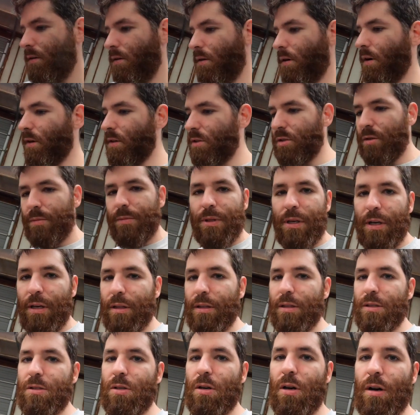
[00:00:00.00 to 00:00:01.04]
all right, so I'm taking
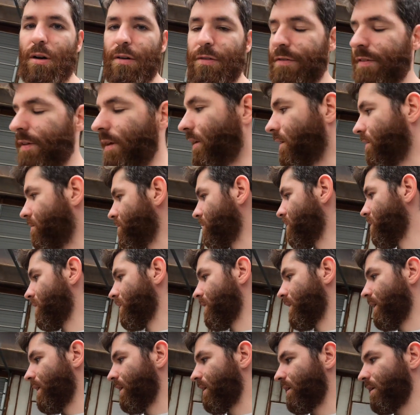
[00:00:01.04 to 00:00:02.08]
this off and I'm
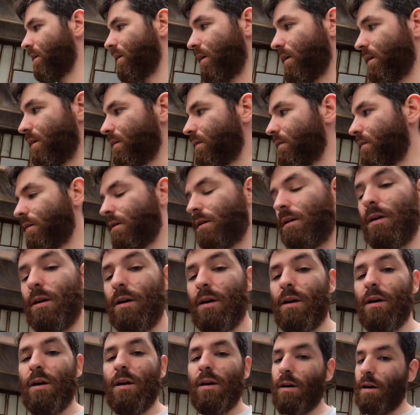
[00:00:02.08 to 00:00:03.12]
looking at it, and
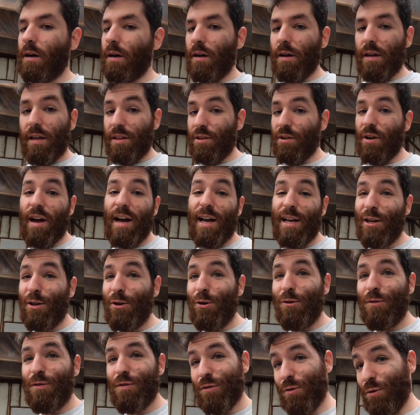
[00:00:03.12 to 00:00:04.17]
either I
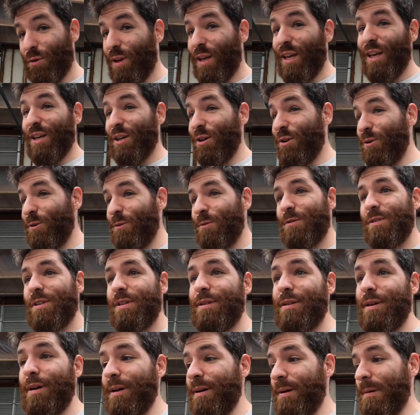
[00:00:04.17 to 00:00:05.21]
goofed or he goofed.
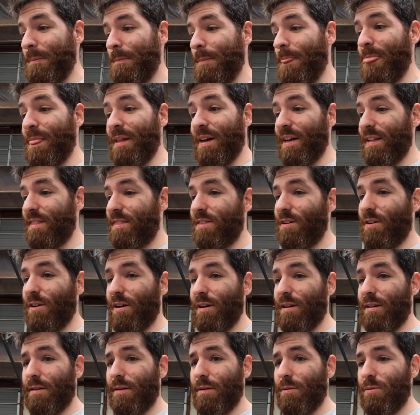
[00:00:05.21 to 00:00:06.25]
I
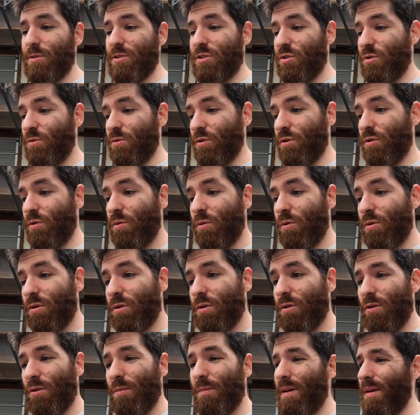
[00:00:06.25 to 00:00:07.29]
thought it was 2
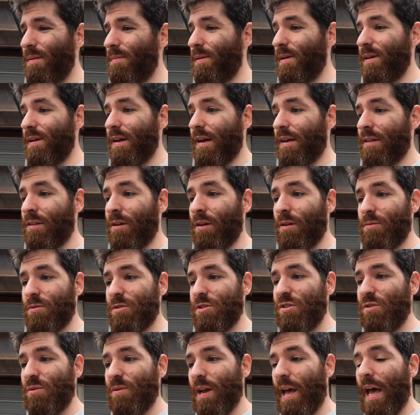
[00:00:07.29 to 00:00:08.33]
1/4, or maybe I thought it
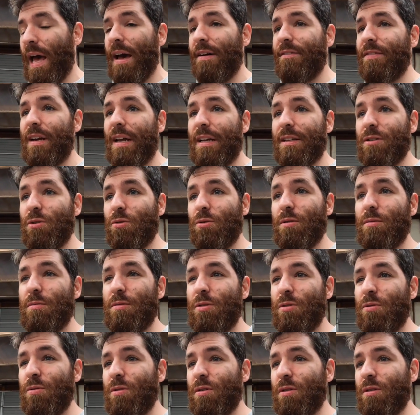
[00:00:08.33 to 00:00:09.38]
was 2 1/2, and I told him
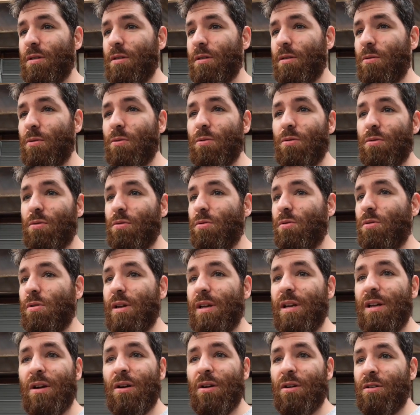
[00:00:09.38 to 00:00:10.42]
2 1/4, or
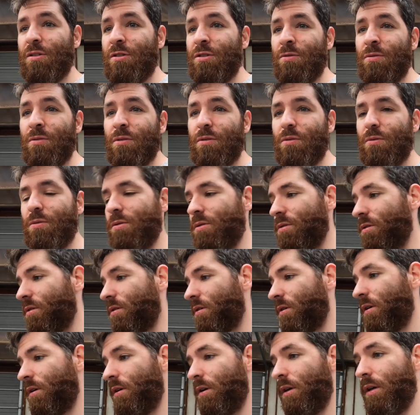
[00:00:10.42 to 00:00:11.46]
he heard 2
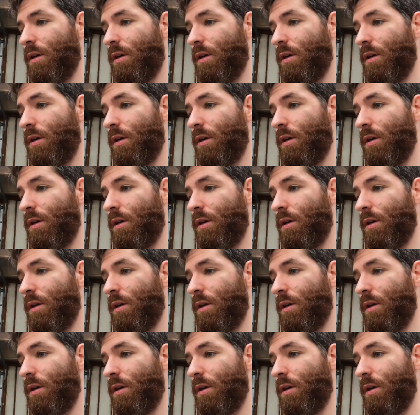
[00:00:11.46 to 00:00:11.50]
1/4.